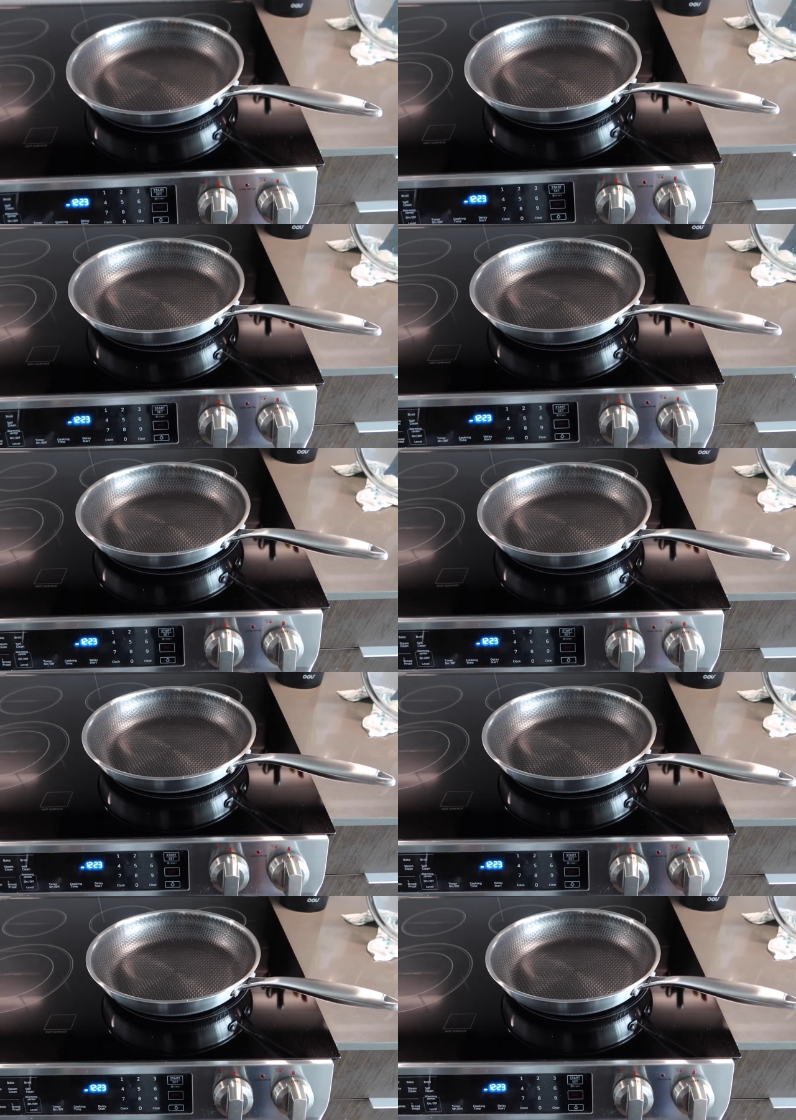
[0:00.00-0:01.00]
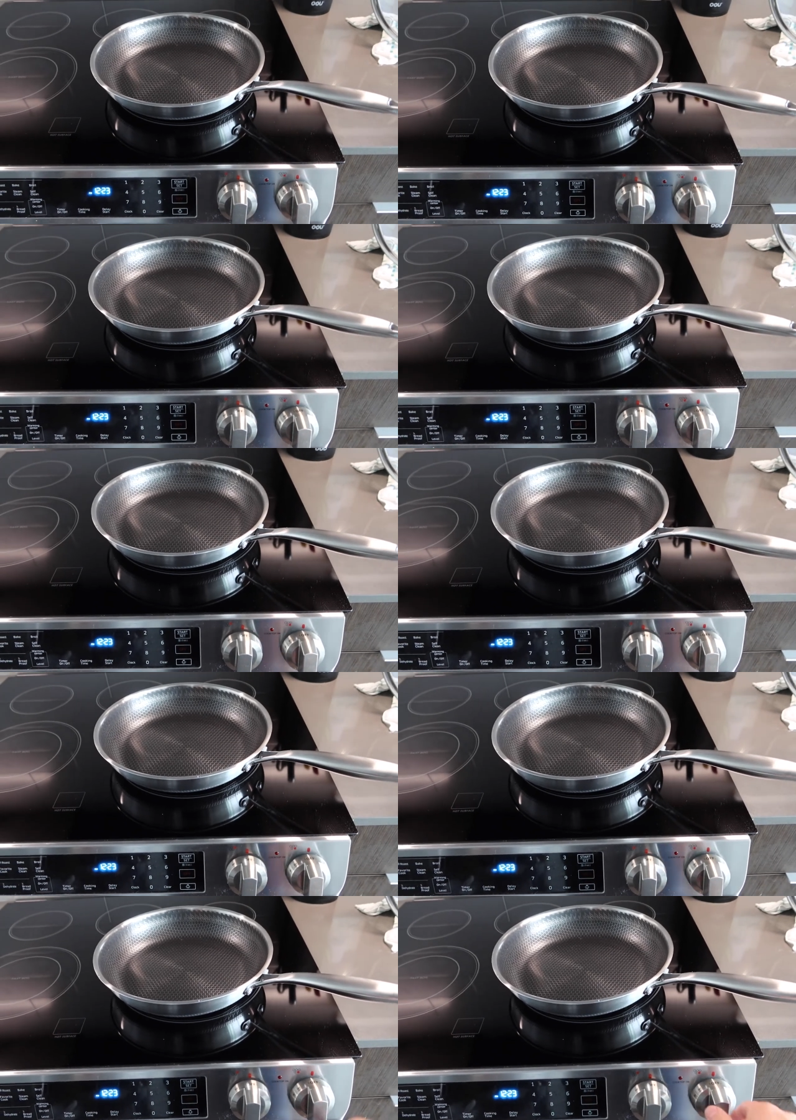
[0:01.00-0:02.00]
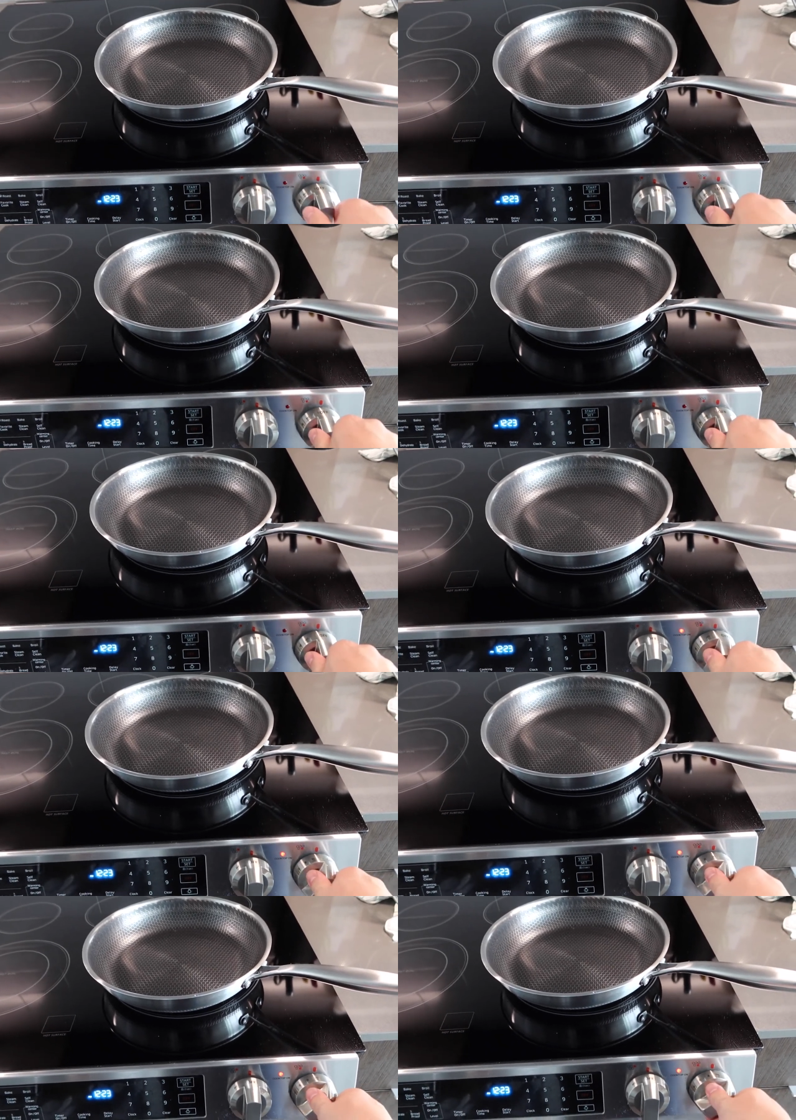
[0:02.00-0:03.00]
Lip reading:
(no speaker visible)